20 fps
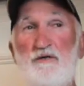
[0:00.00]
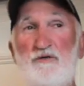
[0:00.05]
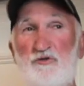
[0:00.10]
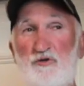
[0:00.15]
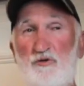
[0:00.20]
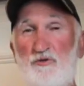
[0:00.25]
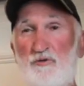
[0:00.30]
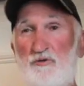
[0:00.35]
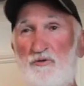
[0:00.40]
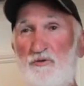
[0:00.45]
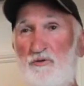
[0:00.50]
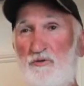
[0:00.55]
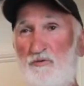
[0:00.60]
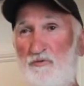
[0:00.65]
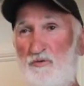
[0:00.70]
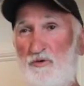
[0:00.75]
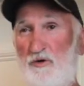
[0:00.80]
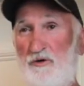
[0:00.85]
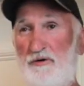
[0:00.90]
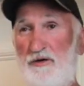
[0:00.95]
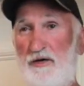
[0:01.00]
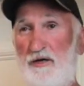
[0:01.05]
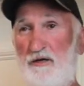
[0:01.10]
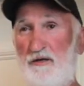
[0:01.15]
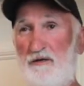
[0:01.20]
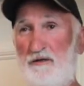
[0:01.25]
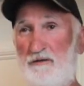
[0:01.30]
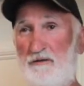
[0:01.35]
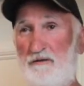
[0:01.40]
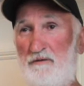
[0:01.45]
to
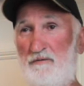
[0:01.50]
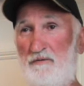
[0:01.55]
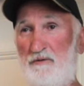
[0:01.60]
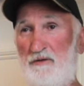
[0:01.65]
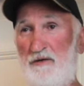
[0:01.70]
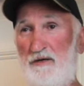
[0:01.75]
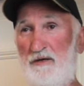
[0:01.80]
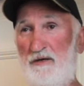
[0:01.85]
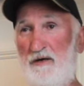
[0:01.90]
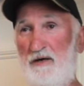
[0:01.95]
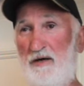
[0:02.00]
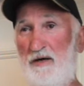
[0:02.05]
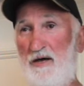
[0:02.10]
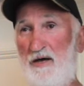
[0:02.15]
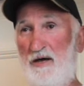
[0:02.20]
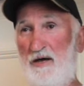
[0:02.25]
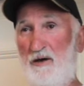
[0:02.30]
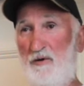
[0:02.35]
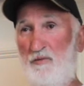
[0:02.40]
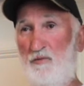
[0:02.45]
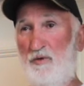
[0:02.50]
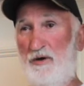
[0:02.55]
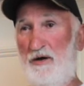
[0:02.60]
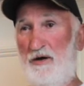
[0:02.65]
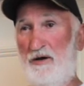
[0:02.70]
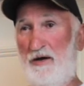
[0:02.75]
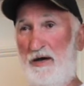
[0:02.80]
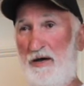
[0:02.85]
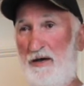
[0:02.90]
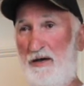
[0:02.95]
Warwick, uh,
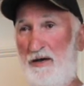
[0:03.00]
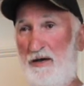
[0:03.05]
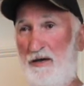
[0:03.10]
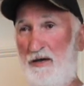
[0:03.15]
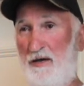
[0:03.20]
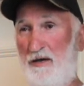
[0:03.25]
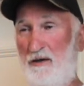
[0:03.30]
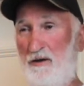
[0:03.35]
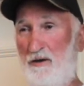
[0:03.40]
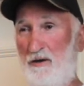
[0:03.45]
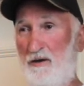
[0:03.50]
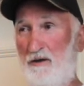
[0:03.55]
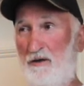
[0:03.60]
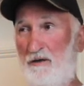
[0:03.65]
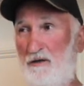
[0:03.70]
where I